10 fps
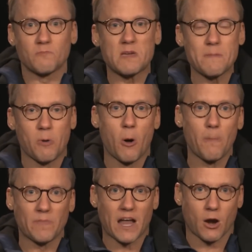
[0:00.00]
of
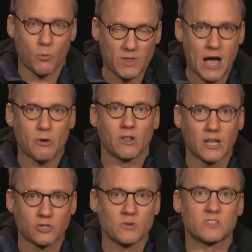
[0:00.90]
people that are without
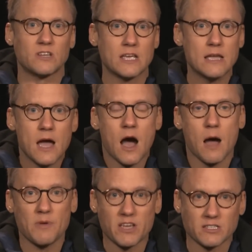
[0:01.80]
electricity
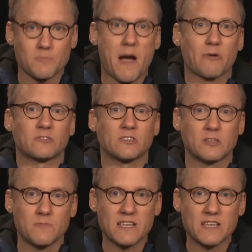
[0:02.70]
uh, because the power system